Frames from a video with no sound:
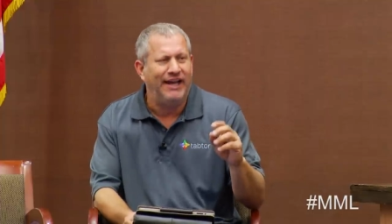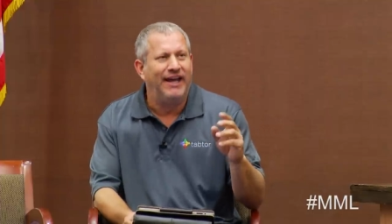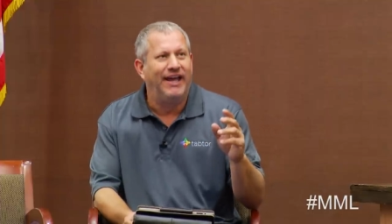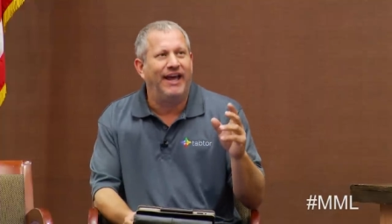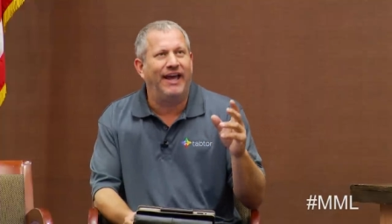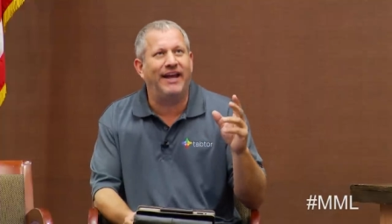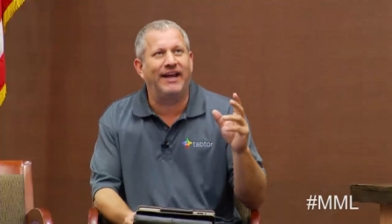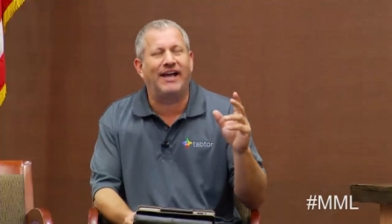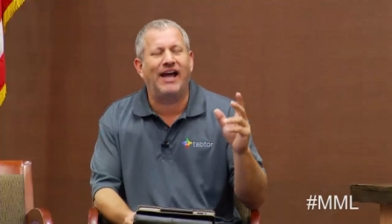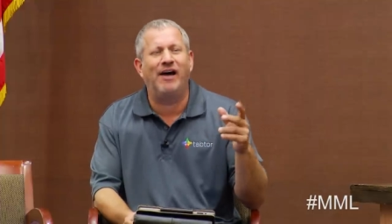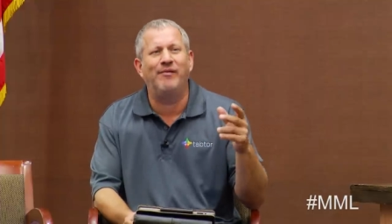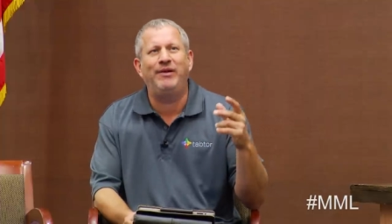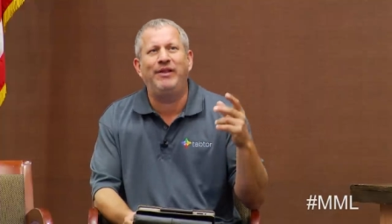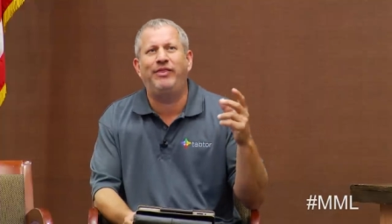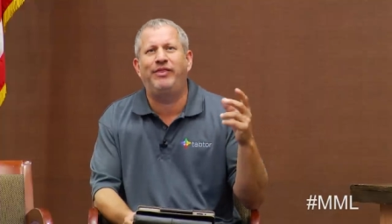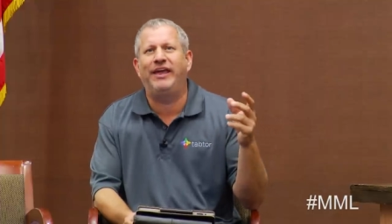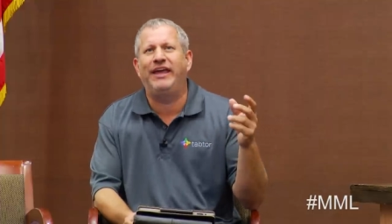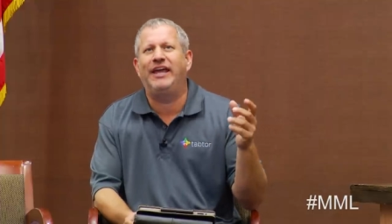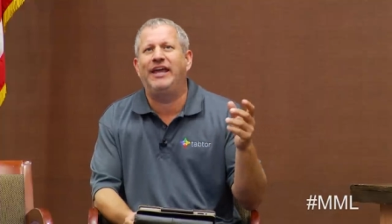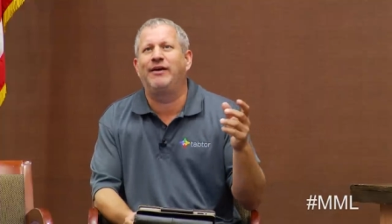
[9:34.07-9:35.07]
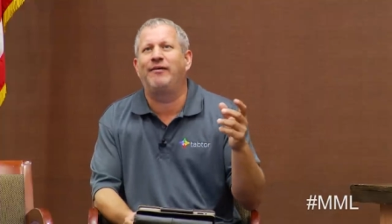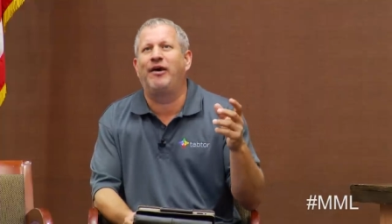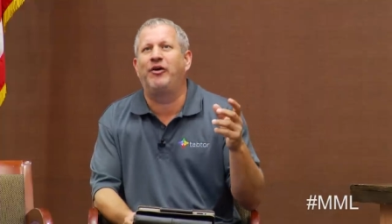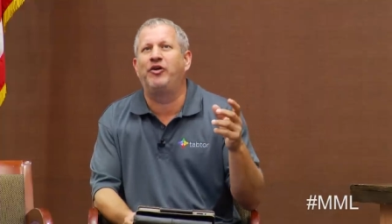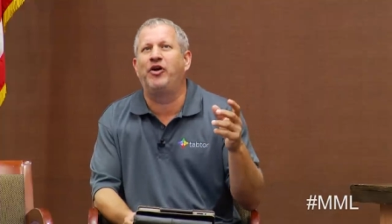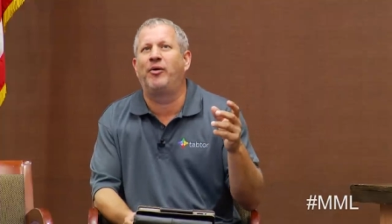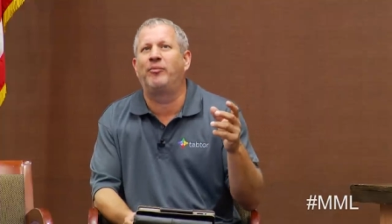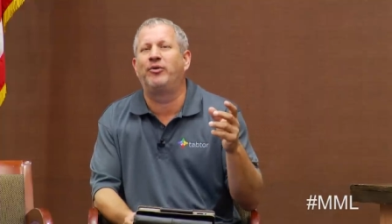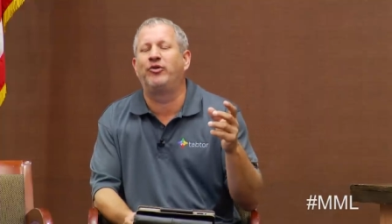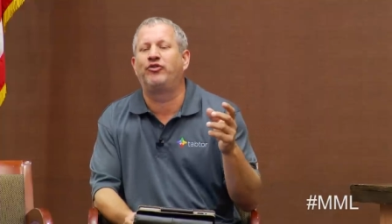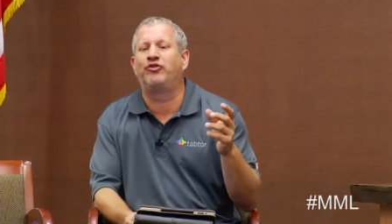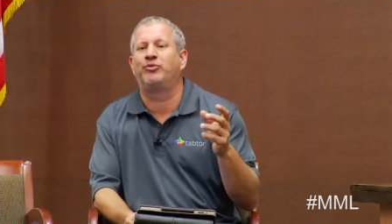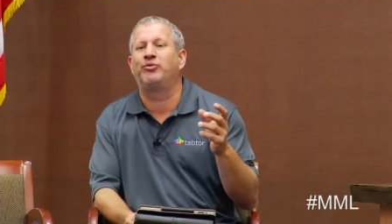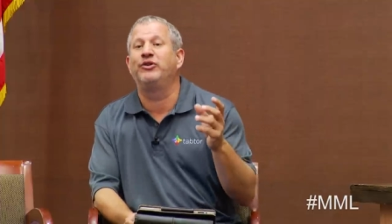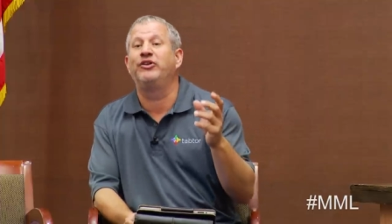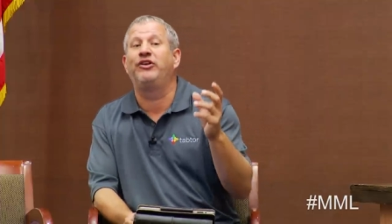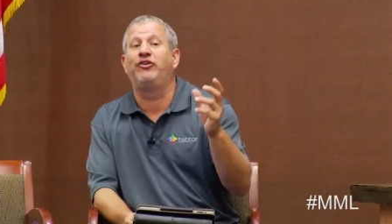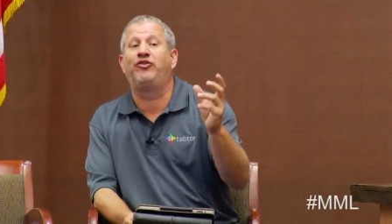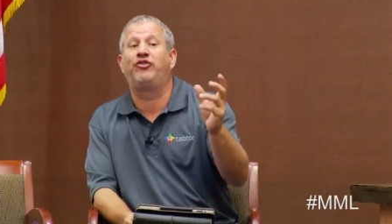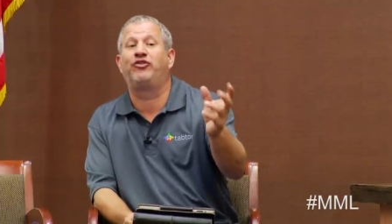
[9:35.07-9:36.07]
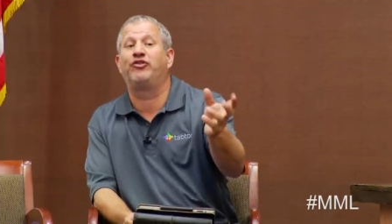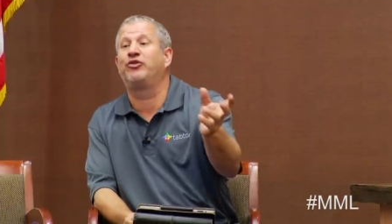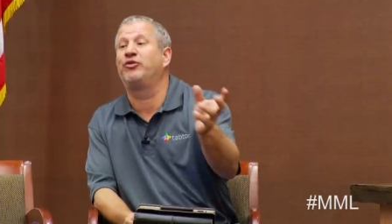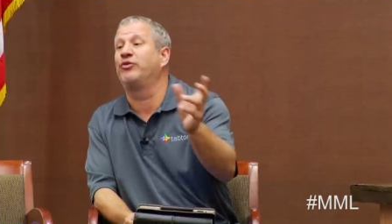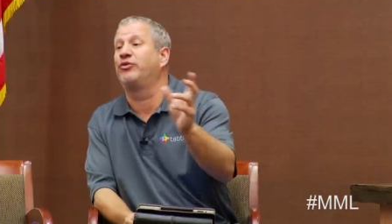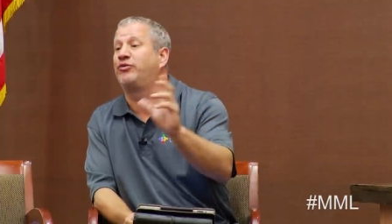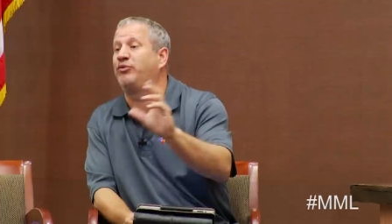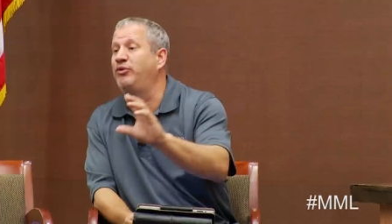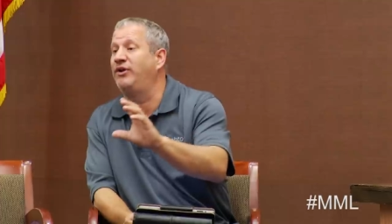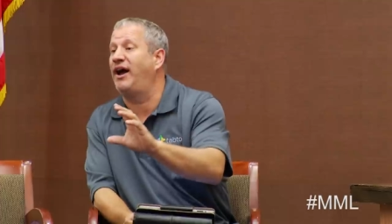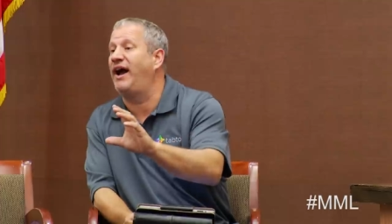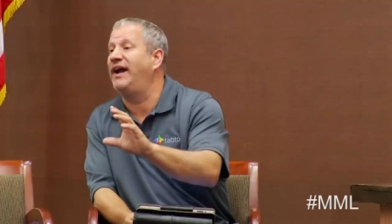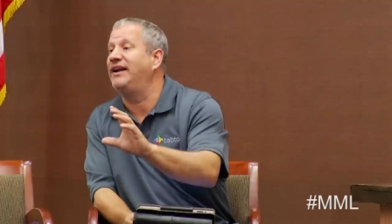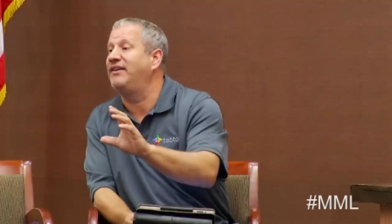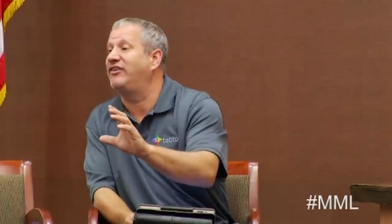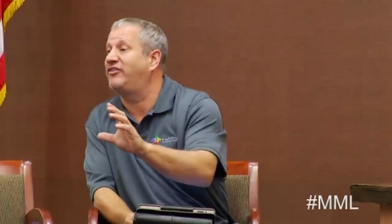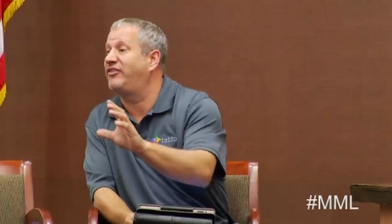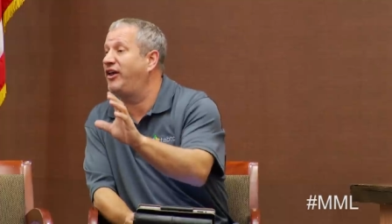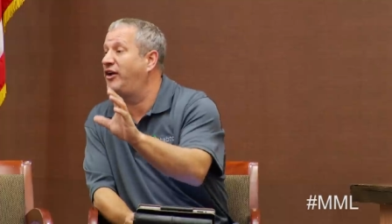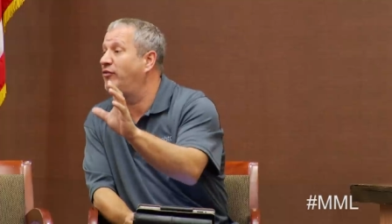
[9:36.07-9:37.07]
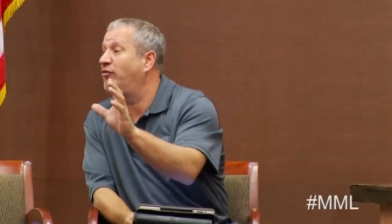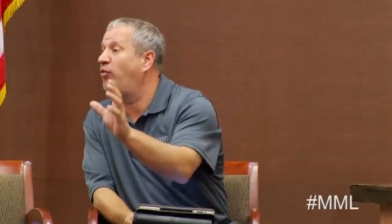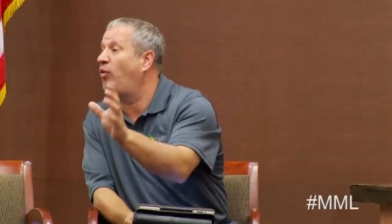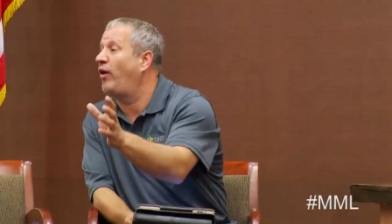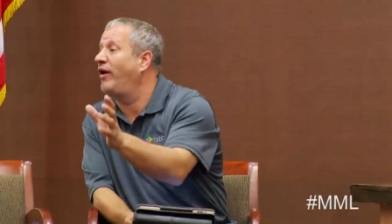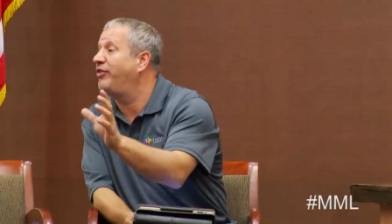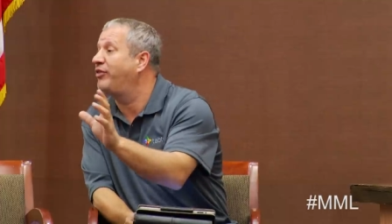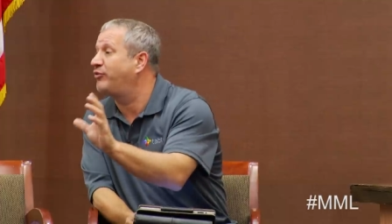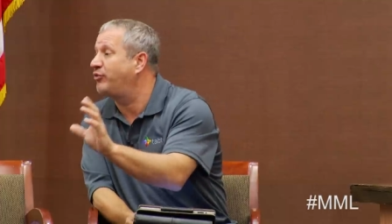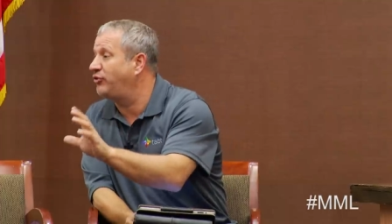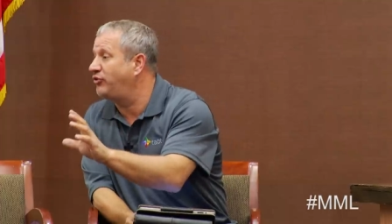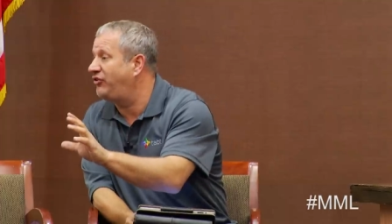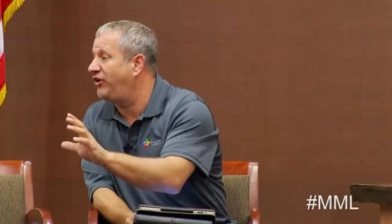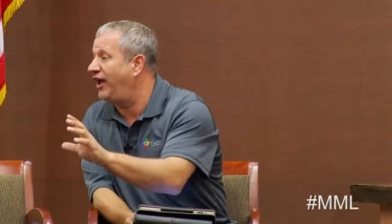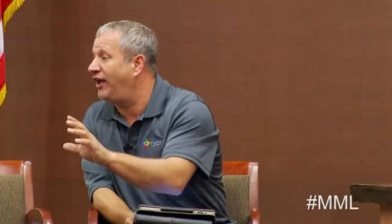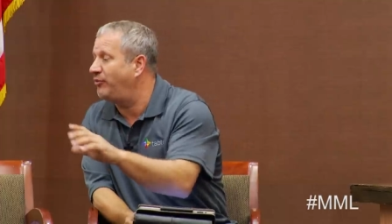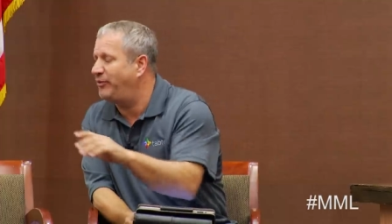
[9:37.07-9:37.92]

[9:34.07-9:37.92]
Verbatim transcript: And it got me thinking about numbers are really 0 through 9 instead of 1 through 10.